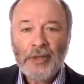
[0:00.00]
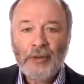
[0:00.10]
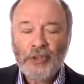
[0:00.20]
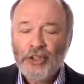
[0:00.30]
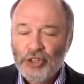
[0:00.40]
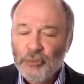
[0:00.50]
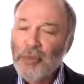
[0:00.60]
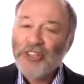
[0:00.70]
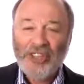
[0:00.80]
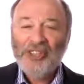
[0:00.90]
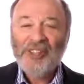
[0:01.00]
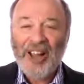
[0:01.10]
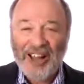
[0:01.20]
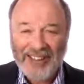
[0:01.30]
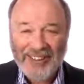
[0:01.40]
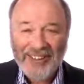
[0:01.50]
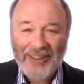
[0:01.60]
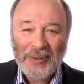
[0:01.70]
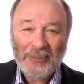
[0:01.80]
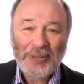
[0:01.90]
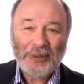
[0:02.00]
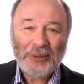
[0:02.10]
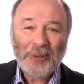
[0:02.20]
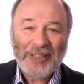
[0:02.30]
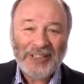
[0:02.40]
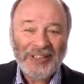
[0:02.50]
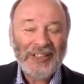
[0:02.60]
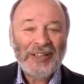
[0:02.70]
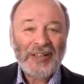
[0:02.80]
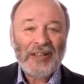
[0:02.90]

There's a smudgy line between